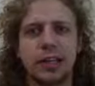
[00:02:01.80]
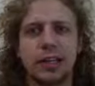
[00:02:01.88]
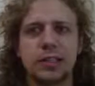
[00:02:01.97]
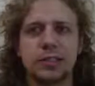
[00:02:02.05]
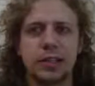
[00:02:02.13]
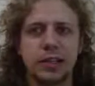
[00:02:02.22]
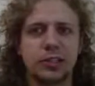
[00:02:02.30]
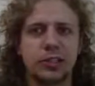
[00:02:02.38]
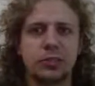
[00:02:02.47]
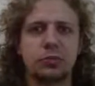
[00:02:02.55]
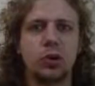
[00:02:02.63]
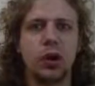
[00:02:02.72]
it's like
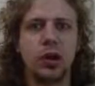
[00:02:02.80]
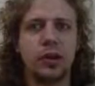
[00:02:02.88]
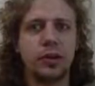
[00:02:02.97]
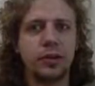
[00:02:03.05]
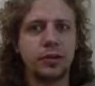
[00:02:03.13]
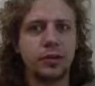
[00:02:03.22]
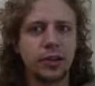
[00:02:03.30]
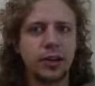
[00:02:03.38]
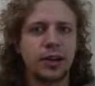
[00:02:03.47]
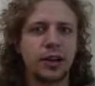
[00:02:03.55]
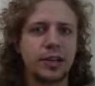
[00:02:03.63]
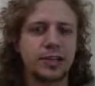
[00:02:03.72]
just one
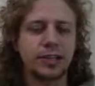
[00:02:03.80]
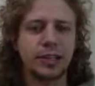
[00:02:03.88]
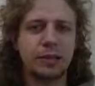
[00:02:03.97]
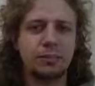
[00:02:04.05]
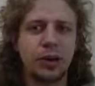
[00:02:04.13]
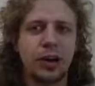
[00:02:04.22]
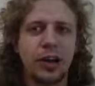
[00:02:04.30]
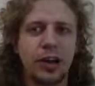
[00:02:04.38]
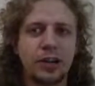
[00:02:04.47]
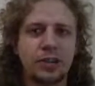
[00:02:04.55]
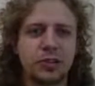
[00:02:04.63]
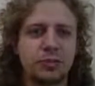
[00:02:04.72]
isolated
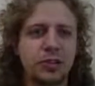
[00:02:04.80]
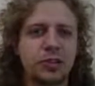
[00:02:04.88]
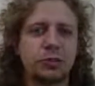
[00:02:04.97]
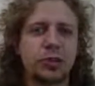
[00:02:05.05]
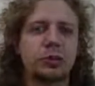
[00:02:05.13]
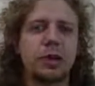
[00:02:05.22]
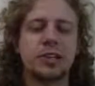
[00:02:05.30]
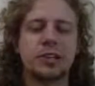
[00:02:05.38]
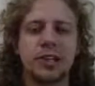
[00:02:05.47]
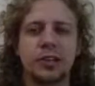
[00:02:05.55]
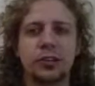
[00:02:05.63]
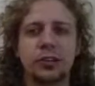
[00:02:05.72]
pawn, so it makes you wonder why it's
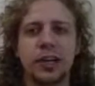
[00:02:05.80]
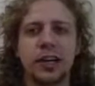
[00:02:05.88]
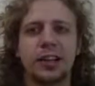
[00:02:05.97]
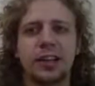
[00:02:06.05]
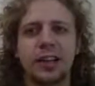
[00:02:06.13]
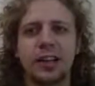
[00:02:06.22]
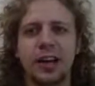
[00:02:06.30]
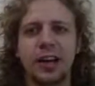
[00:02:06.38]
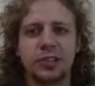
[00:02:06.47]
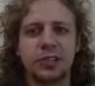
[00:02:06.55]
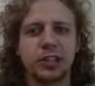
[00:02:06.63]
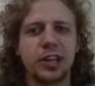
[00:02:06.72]
not called
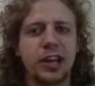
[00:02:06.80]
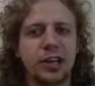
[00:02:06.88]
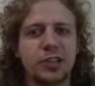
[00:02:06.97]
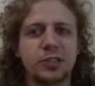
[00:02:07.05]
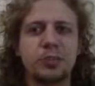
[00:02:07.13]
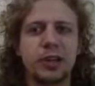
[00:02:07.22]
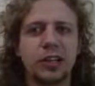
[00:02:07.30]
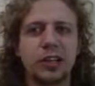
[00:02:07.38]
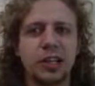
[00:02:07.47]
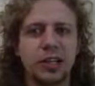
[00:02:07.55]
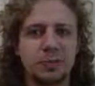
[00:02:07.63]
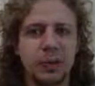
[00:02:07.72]
Isolanus, but
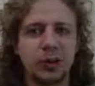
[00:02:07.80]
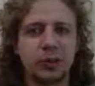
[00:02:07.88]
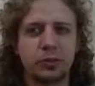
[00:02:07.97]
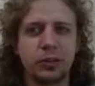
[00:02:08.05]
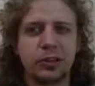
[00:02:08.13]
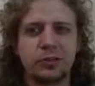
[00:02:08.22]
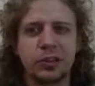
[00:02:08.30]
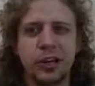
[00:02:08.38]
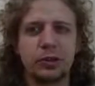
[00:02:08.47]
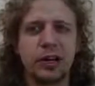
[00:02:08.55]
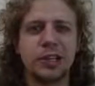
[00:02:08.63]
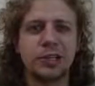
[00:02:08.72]
that's spelled in a really funny
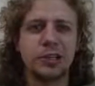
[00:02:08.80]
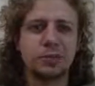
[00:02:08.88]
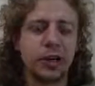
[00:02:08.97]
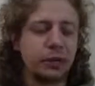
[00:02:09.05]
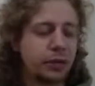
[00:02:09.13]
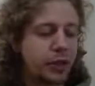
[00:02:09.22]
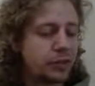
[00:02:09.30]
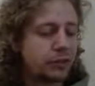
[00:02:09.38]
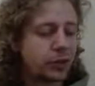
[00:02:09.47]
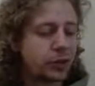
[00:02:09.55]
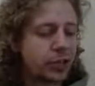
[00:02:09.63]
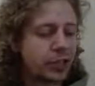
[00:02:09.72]
way, so that's probably why they
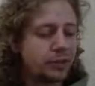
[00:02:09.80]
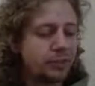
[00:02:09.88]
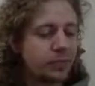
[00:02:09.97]
avoided it.